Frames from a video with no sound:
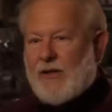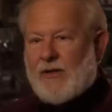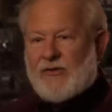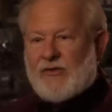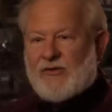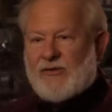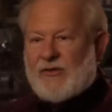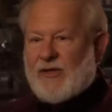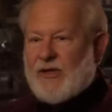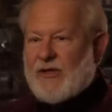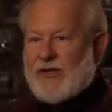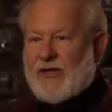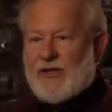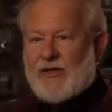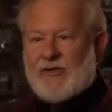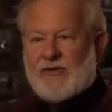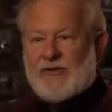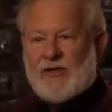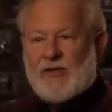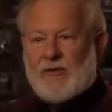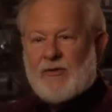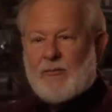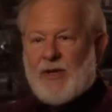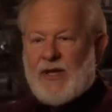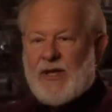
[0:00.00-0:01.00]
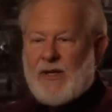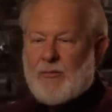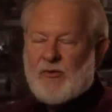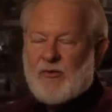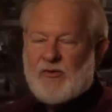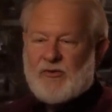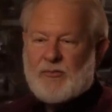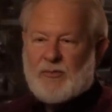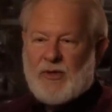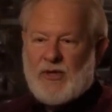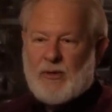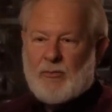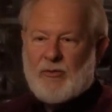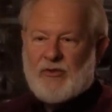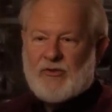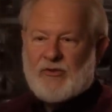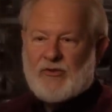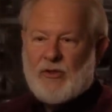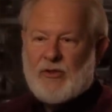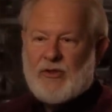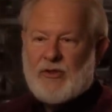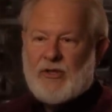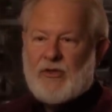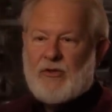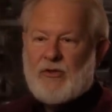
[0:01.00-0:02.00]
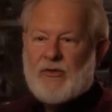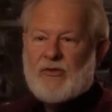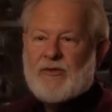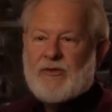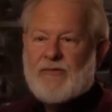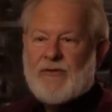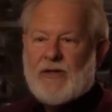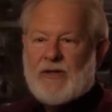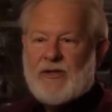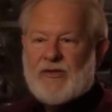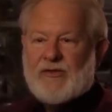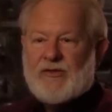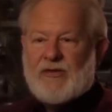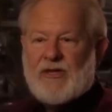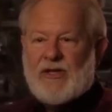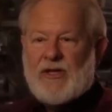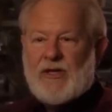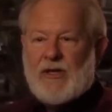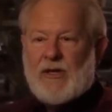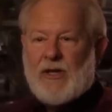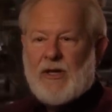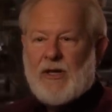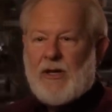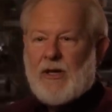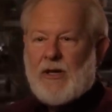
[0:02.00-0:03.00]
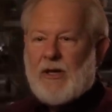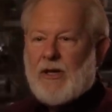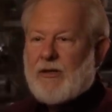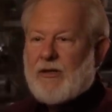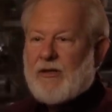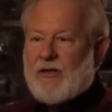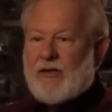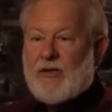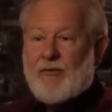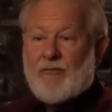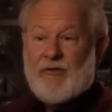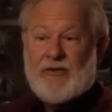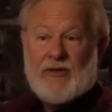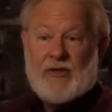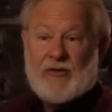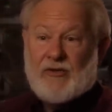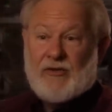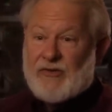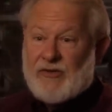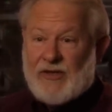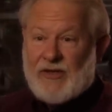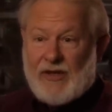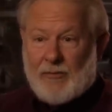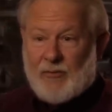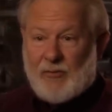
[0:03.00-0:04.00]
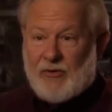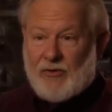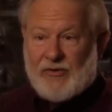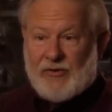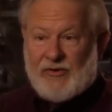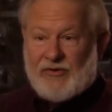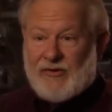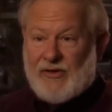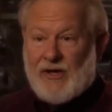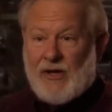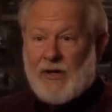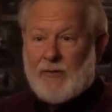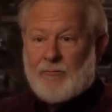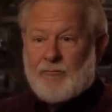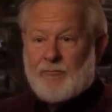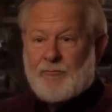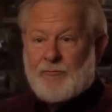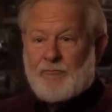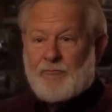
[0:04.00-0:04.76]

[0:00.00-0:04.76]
studies and papers published on the use of LSD, and then everything just came to a stop.